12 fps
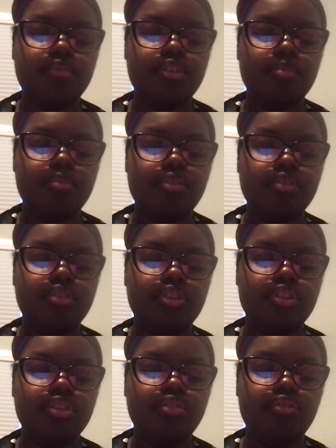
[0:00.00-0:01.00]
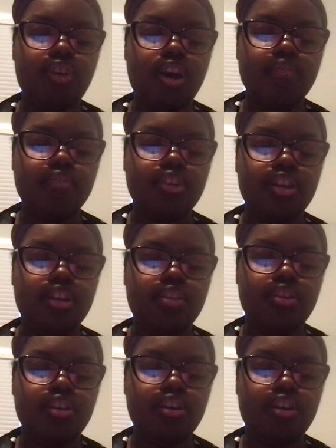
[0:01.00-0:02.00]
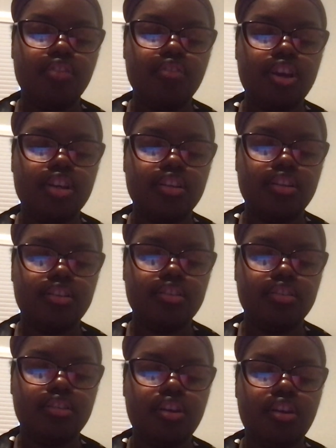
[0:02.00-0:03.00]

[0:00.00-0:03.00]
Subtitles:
and emotions driving their aggressions.